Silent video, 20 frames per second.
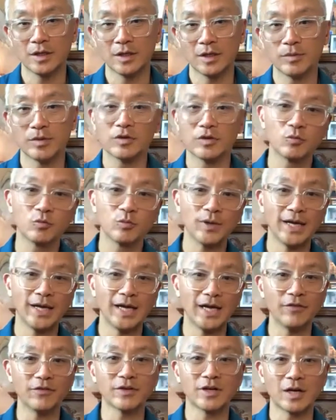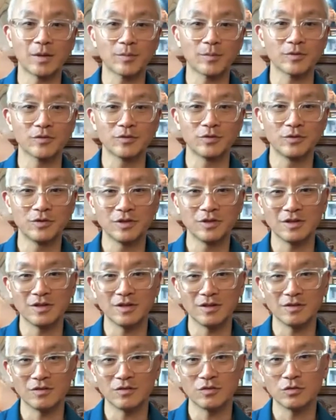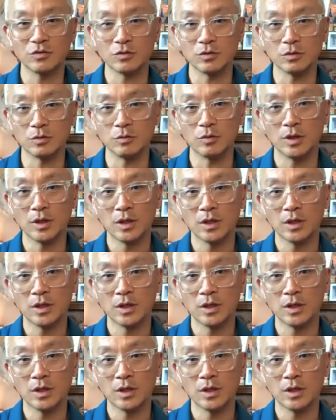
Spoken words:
because we have an opportunity to